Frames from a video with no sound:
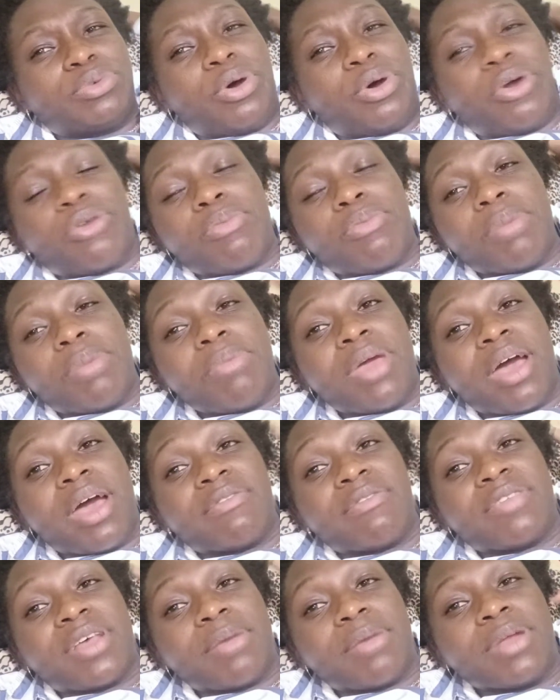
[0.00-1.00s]
or maybe
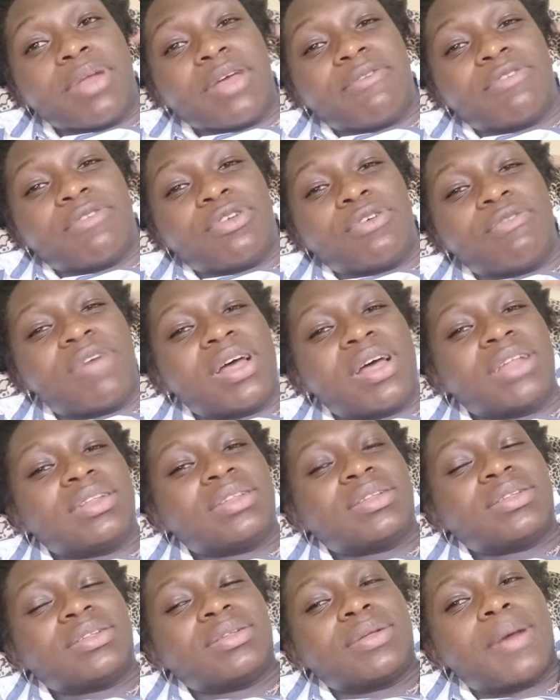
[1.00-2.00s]
have some
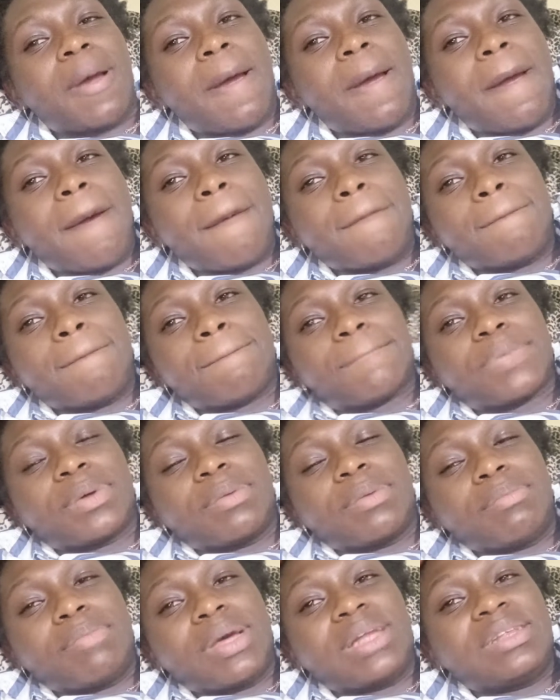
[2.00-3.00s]
leftovers,
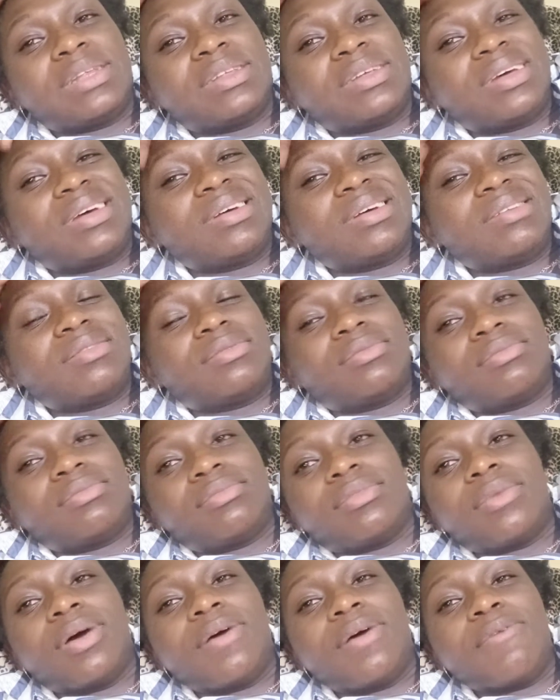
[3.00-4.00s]
but
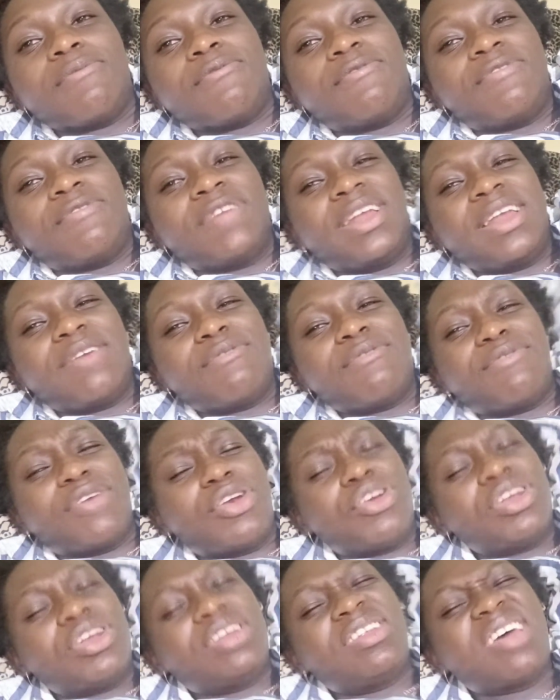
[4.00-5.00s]
I'm feeling
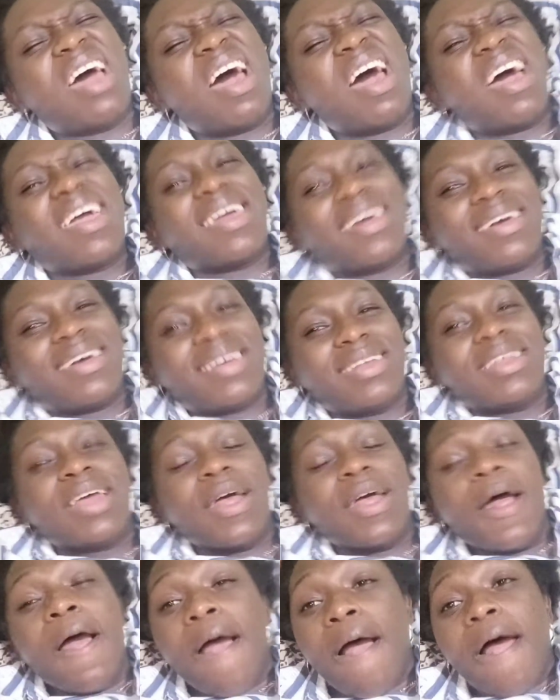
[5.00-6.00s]
very tired.
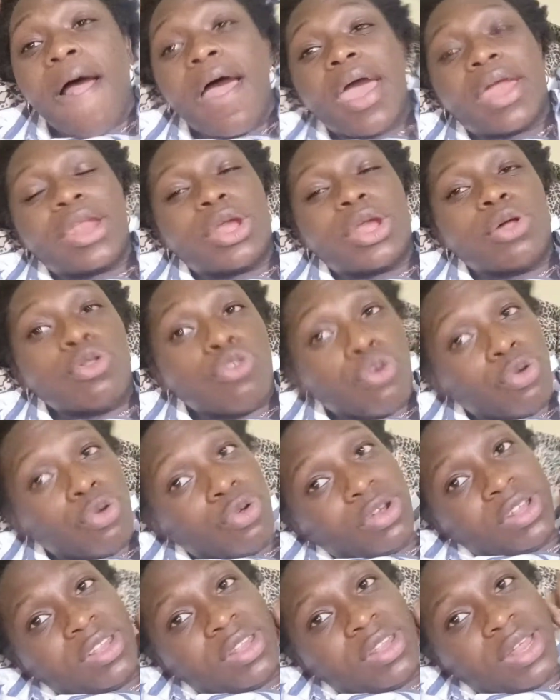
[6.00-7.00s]
And I also
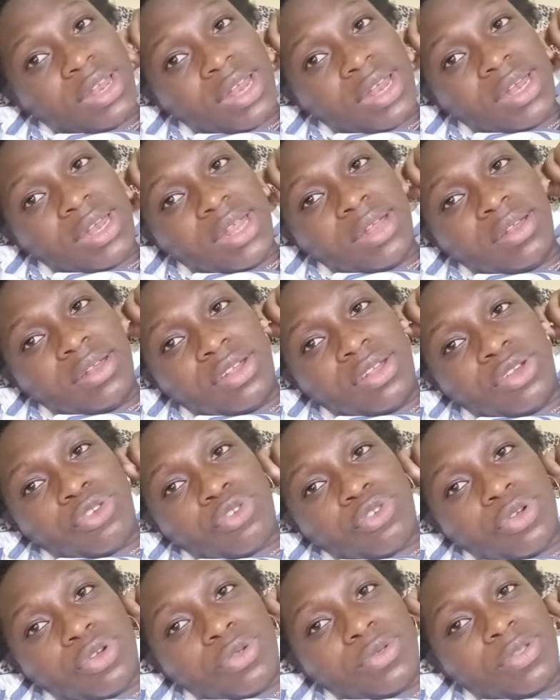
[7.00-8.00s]
noticed that I didn't
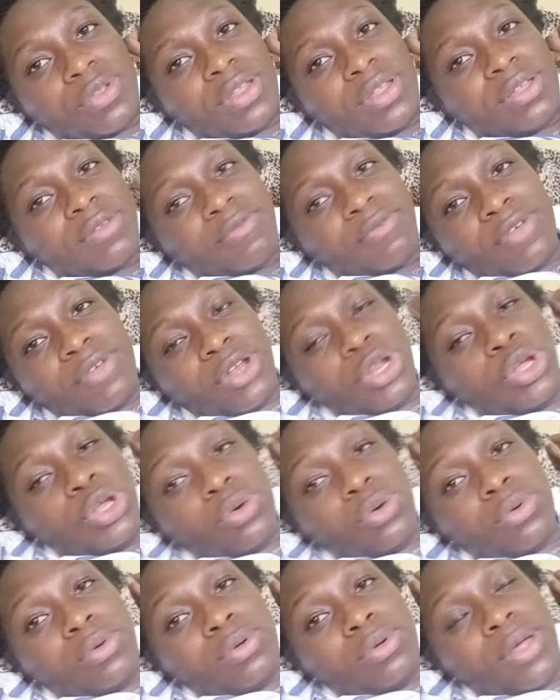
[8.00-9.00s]
introduce this
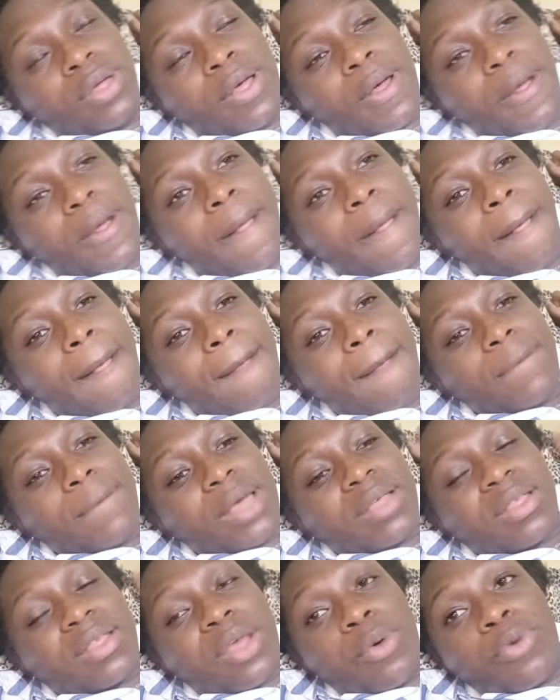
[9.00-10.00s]
video.
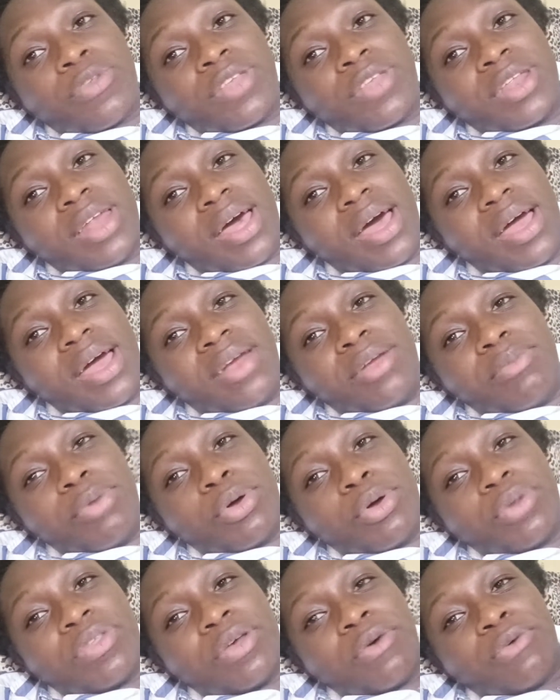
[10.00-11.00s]
Yes, I was in a hurry
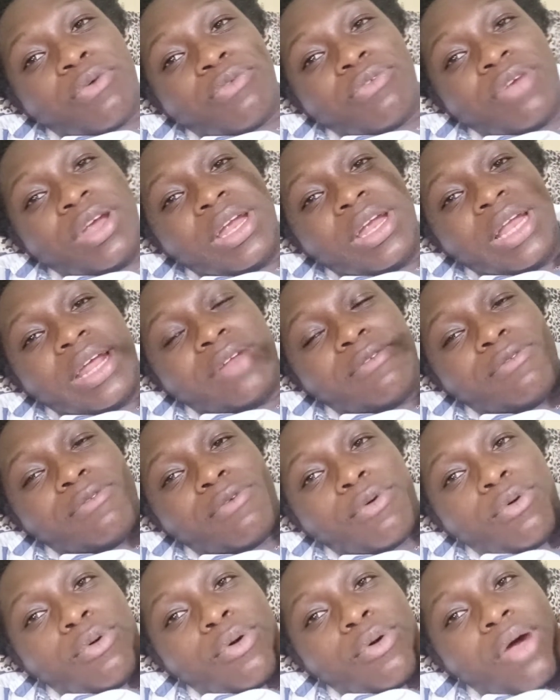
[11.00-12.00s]
because I was very late
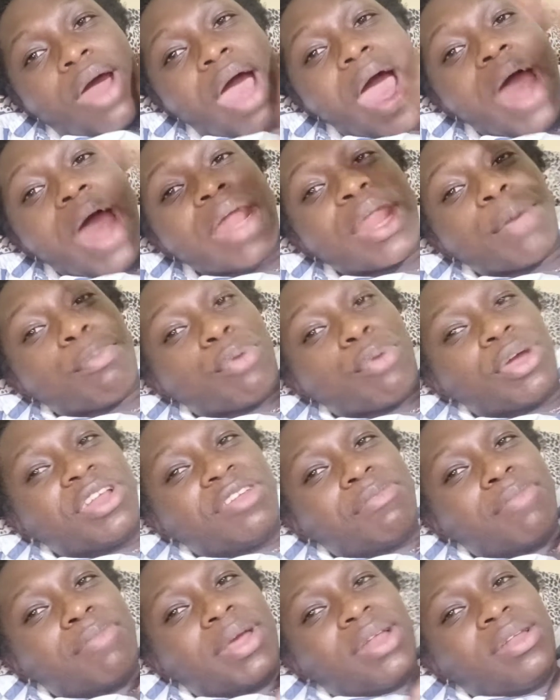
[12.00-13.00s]
for an
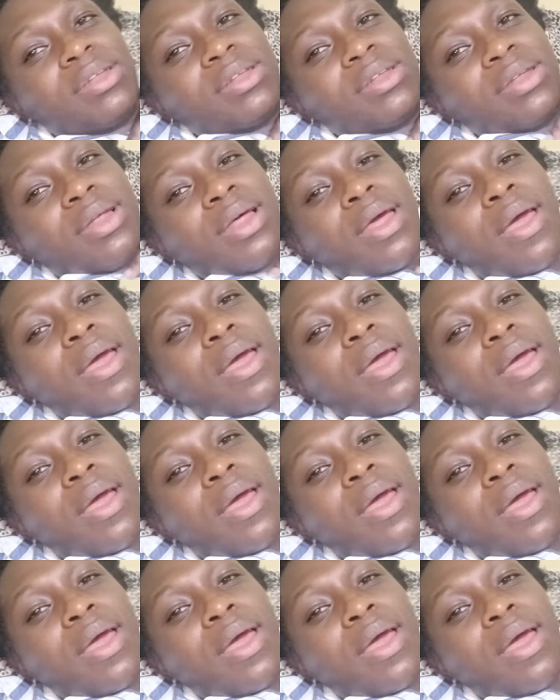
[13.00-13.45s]
appointment,